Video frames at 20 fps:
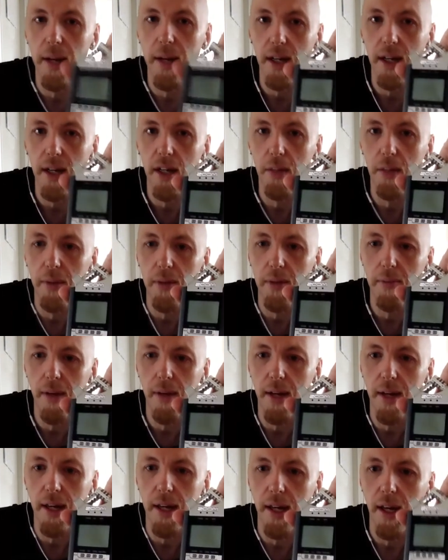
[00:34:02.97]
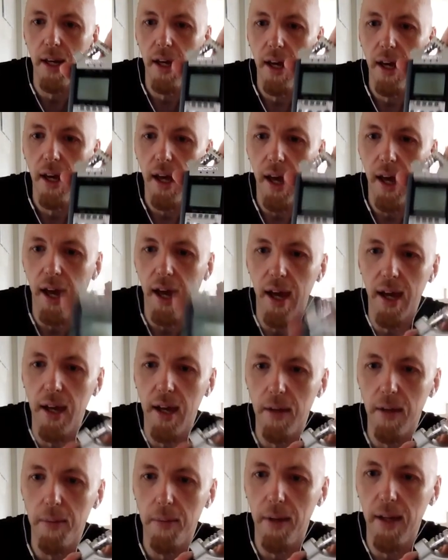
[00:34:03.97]
a little bit of money
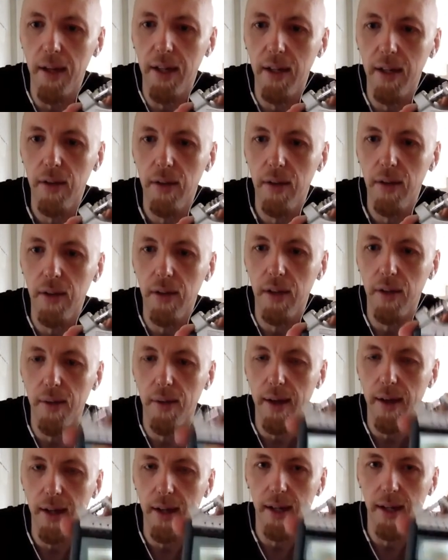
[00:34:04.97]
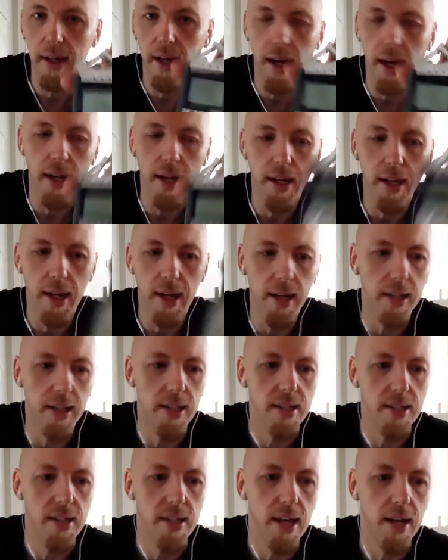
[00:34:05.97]
and plugging it all in correctly and getting
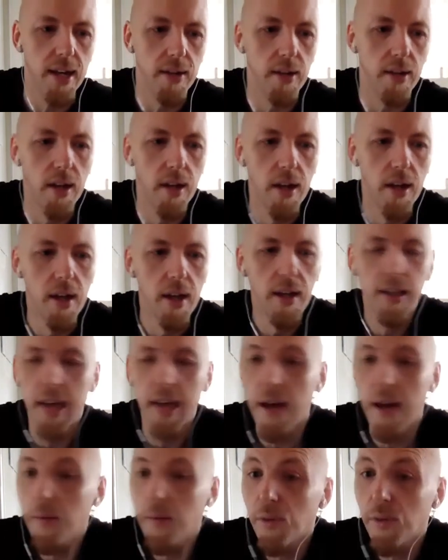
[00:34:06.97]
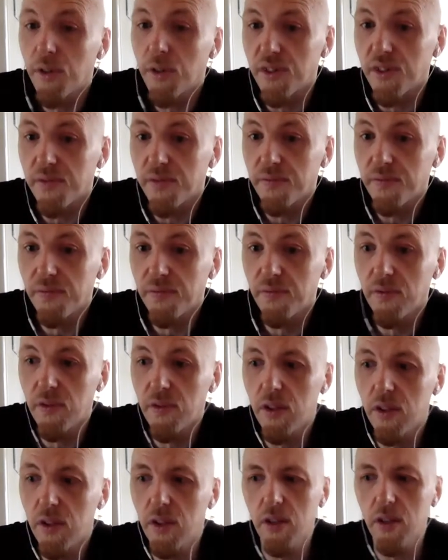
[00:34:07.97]
the sound. Cameras,
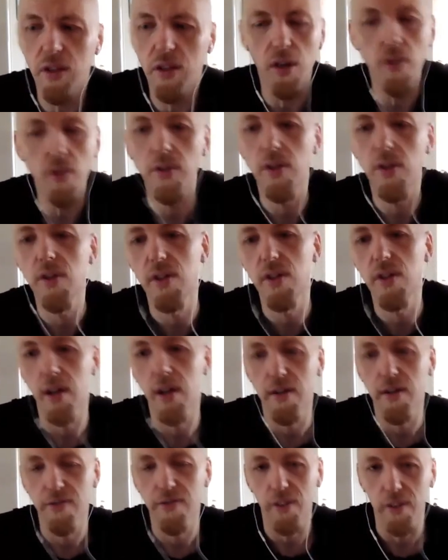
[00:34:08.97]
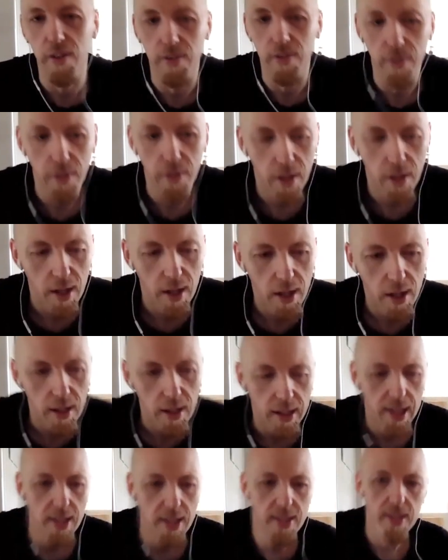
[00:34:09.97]
don't use an iPhone.
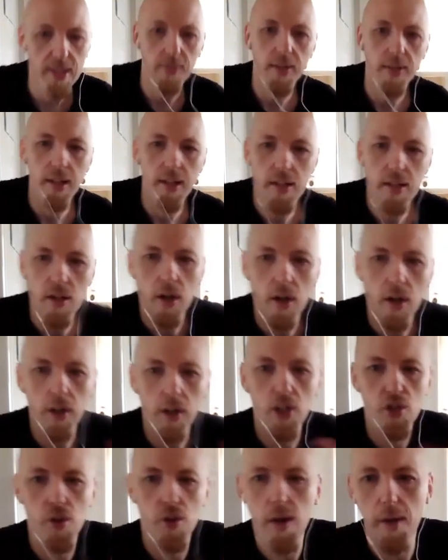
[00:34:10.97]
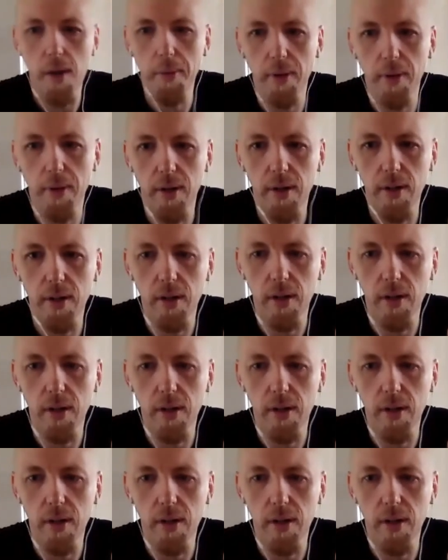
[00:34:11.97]
Get something that's on a tripod